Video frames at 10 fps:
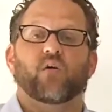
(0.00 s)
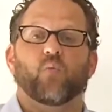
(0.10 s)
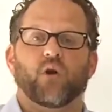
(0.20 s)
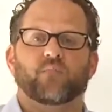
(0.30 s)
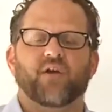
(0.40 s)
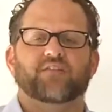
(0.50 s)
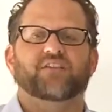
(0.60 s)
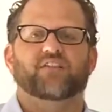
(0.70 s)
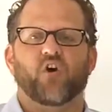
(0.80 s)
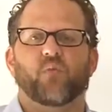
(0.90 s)
WordPress
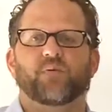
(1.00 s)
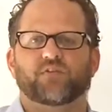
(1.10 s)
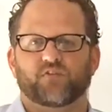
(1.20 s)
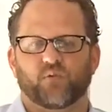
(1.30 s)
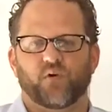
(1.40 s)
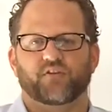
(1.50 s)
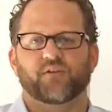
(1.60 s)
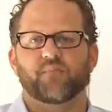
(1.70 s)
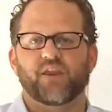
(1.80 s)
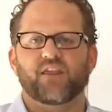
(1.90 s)
is open
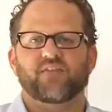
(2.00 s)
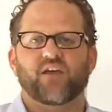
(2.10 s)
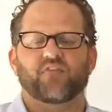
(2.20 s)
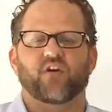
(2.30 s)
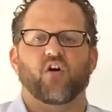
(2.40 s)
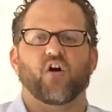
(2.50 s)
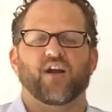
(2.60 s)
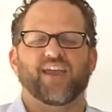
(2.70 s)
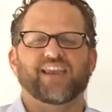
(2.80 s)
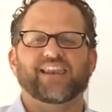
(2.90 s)
source, meaning that there
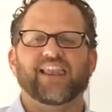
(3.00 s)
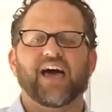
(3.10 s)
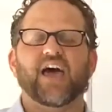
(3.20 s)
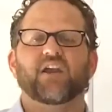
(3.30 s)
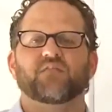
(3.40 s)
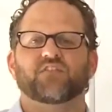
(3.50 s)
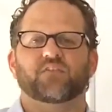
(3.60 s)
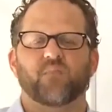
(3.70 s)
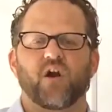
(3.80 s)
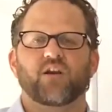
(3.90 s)
are a lot of
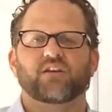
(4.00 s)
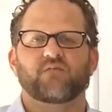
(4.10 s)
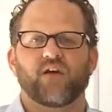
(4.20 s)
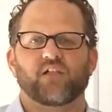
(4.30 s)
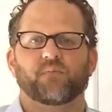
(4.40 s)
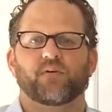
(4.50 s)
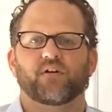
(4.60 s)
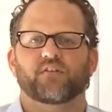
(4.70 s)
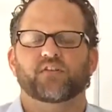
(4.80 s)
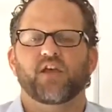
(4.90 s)
smart
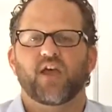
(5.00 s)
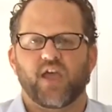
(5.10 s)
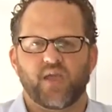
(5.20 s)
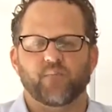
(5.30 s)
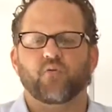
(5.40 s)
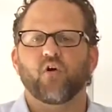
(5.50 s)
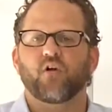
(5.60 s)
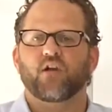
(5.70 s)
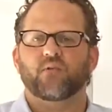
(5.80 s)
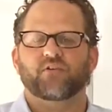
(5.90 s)
developers and
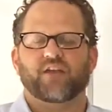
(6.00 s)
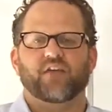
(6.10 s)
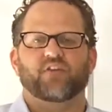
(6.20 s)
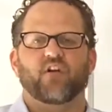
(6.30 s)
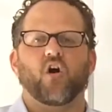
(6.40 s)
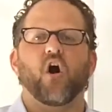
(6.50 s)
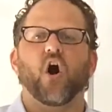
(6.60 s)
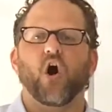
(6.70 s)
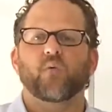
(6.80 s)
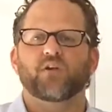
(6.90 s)
programmers out there
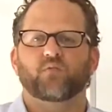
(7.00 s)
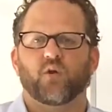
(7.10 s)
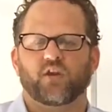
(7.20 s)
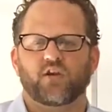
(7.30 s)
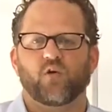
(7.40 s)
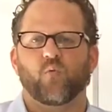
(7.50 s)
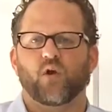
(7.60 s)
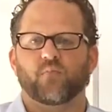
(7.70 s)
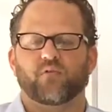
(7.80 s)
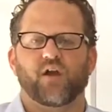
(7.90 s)
always working on
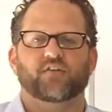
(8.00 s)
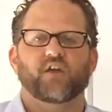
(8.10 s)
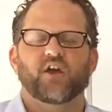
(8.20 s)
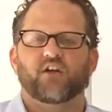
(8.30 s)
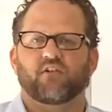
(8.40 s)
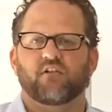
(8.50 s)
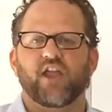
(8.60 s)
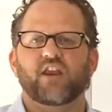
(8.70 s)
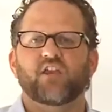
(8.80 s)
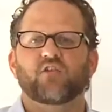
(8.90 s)
WordPress,
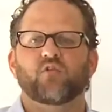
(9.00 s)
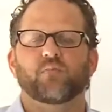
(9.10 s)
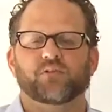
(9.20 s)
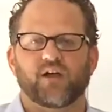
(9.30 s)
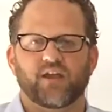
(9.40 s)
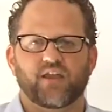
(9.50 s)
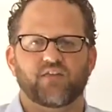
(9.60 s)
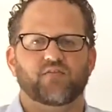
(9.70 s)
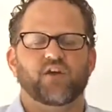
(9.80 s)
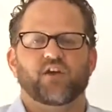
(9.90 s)
creating new
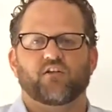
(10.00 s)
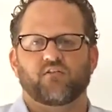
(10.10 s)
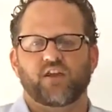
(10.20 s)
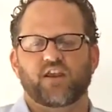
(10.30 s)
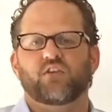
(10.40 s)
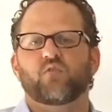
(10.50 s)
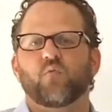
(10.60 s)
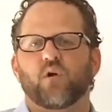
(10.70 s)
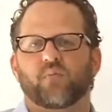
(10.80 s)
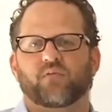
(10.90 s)
plugins, creating new
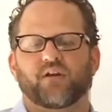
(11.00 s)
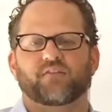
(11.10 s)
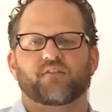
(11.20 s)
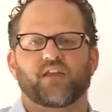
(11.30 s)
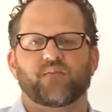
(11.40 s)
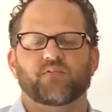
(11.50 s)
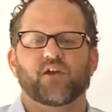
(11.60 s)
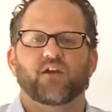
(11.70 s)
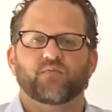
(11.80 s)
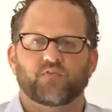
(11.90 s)
WordPress themes.
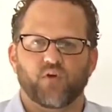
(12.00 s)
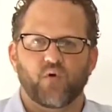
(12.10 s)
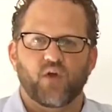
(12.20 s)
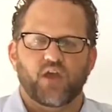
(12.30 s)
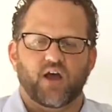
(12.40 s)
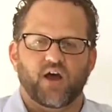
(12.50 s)
So